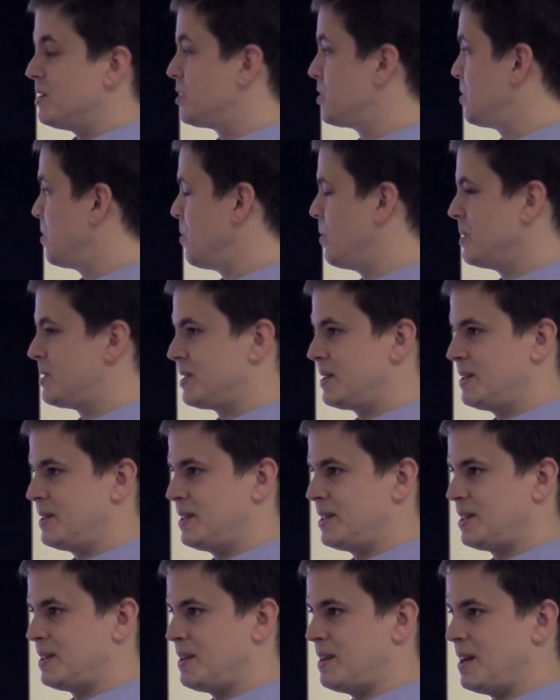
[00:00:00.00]
So
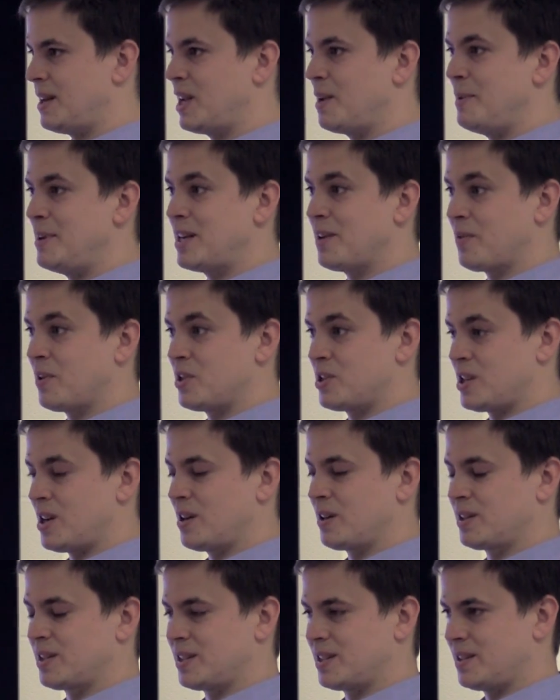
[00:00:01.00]
it could be different
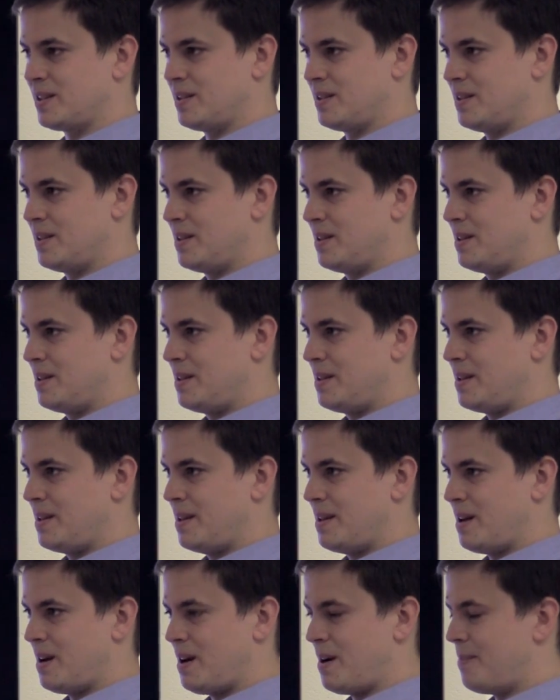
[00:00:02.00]
chunks
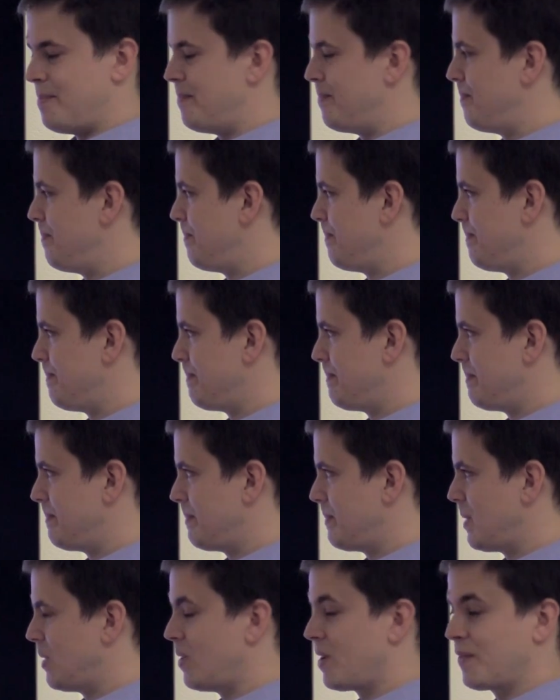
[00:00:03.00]

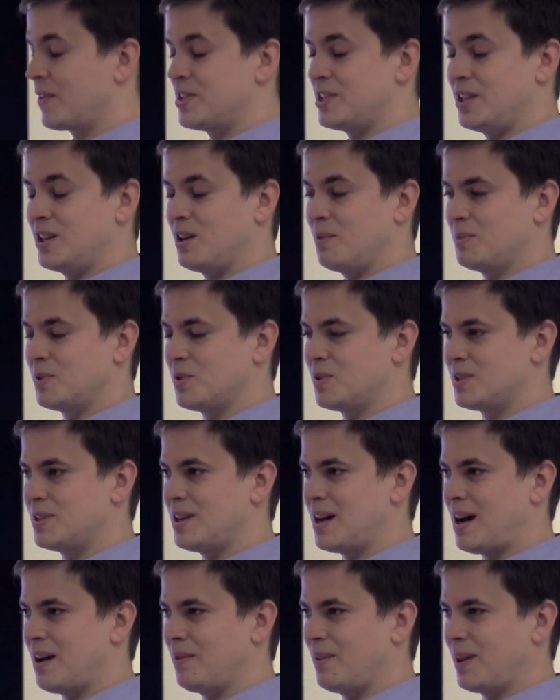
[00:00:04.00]
along the genome. So it's
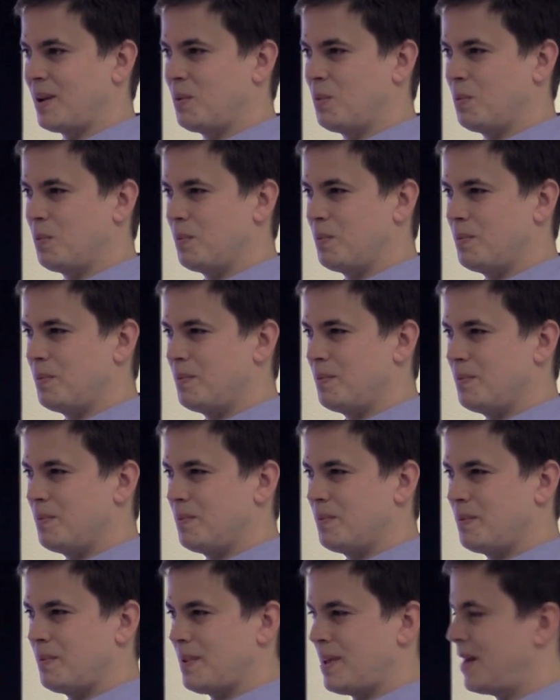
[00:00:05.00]
not like,
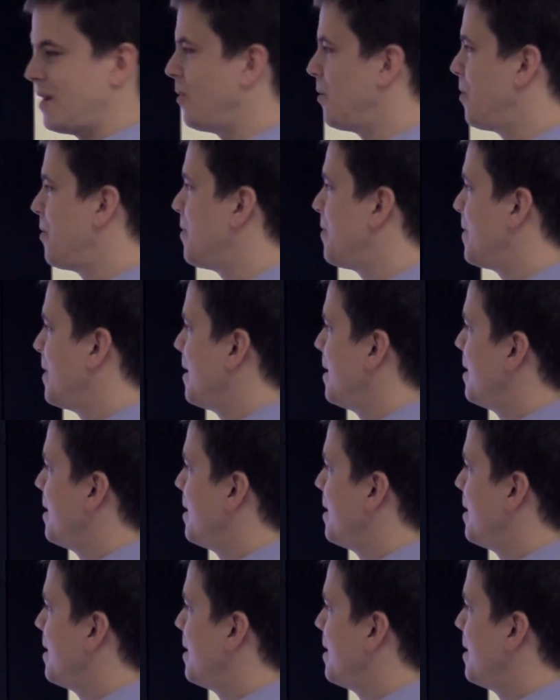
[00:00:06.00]
I don't know if,